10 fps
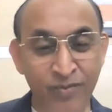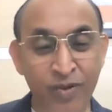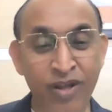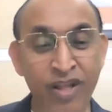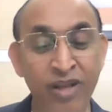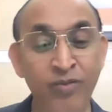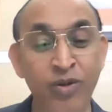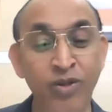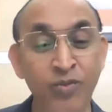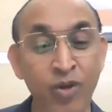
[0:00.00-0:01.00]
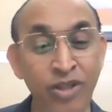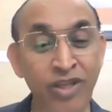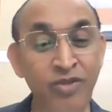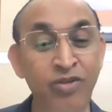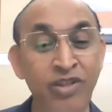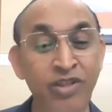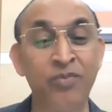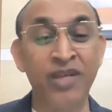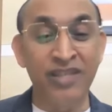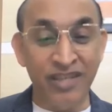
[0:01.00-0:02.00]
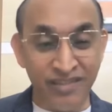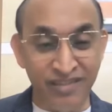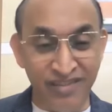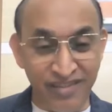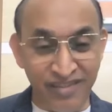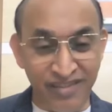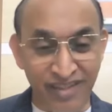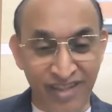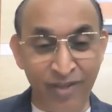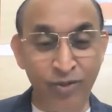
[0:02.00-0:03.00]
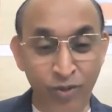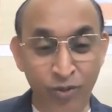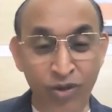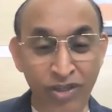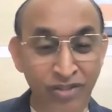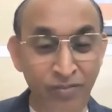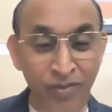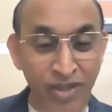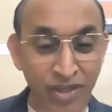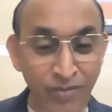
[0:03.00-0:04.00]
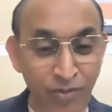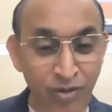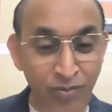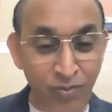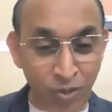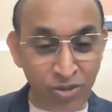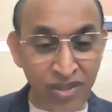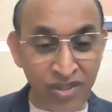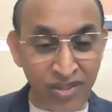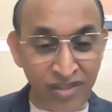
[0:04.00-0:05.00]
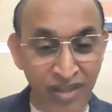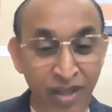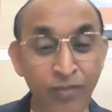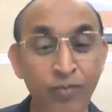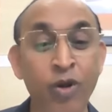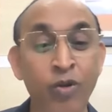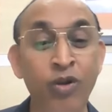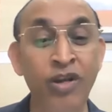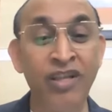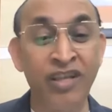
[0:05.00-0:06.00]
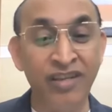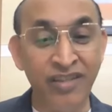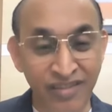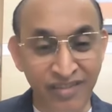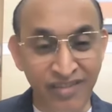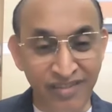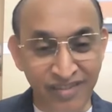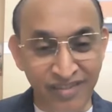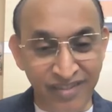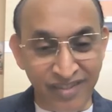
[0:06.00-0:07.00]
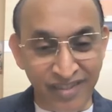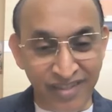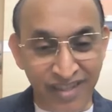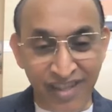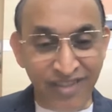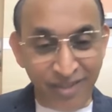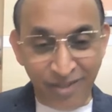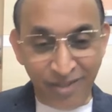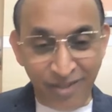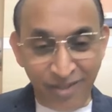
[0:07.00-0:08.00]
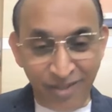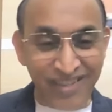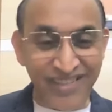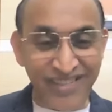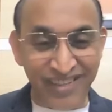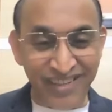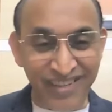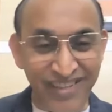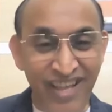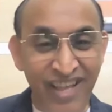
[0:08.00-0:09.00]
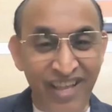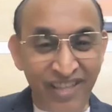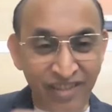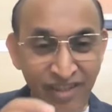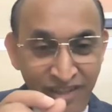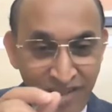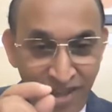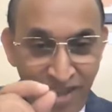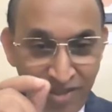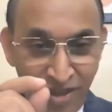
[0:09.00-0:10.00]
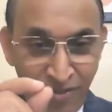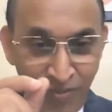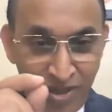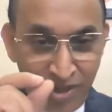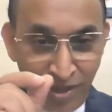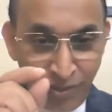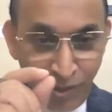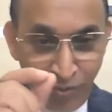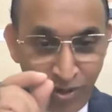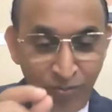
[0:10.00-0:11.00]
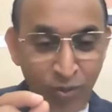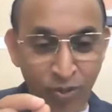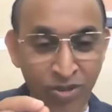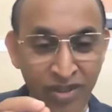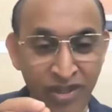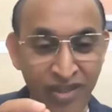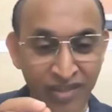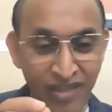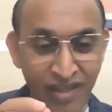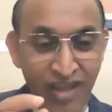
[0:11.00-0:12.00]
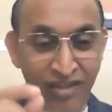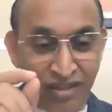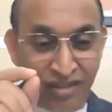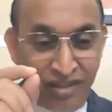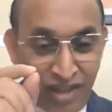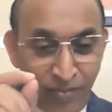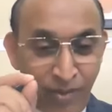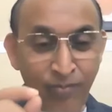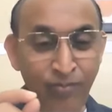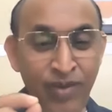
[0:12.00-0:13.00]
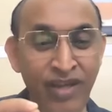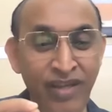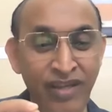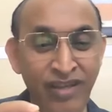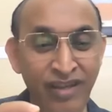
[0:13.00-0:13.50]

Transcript: for almost more than 20 pages. You know what is the meaning of the word prostate? Forwarding. This is very interesting. The literature meaning of the word prostate and the name of my